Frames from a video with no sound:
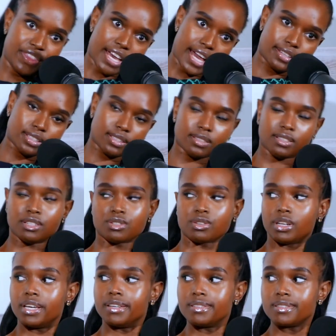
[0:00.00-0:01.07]
that
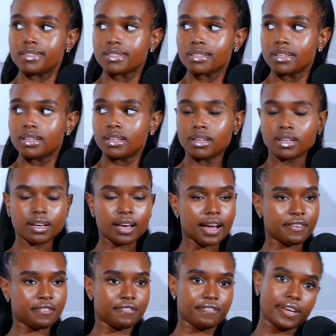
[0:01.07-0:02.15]
dissonance
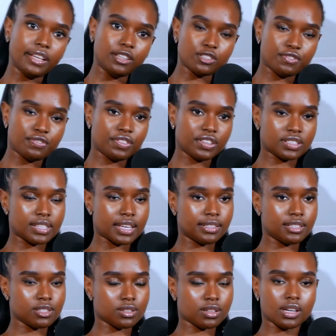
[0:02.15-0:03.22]
and failing to fix
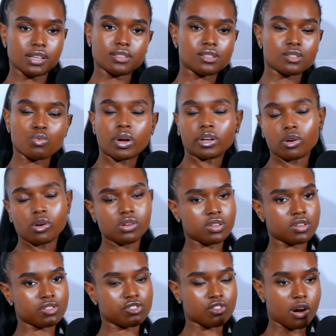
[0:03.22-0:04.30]
that dissonance is what
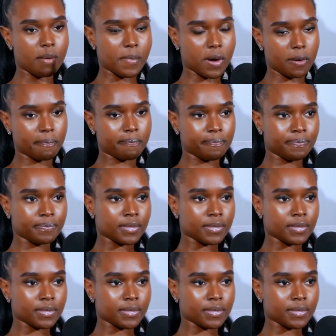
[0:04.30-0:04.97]
causes trauma